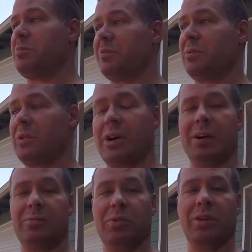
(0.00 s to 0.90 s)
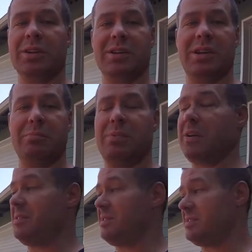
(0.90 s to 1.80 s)
before I really get
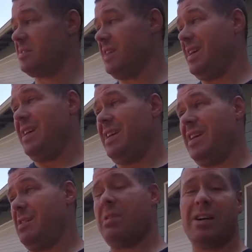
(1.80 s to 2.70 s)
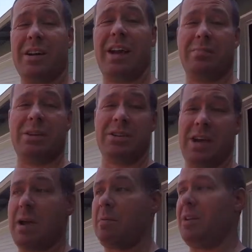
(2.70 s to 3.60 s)
back. I'm not going to have much
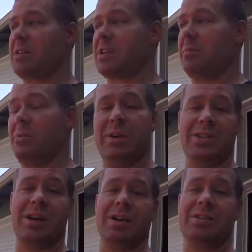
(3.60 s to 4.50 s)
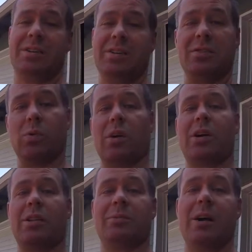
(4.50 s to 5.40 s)
time in the next couple weeks, honestly, to
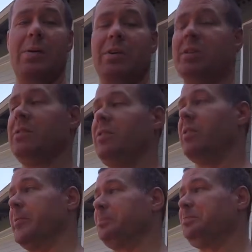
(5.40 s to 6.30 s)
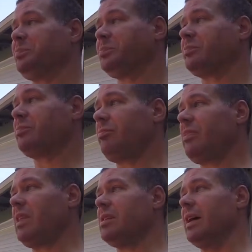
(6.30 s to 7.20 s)
work on the rabbit. So
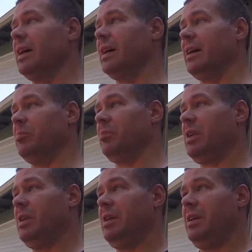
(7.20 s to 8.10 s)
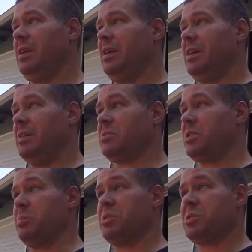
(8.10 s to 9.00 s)
I'm just
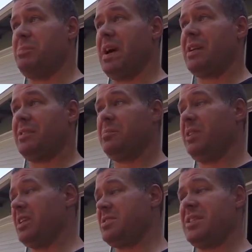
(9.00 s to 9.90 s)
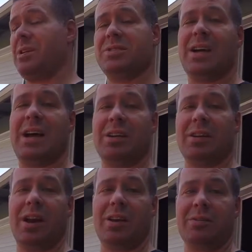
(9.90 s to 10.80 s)
going to push it back. I'm going to let it sit outside
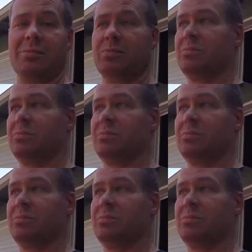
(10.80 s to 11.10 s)
and kind of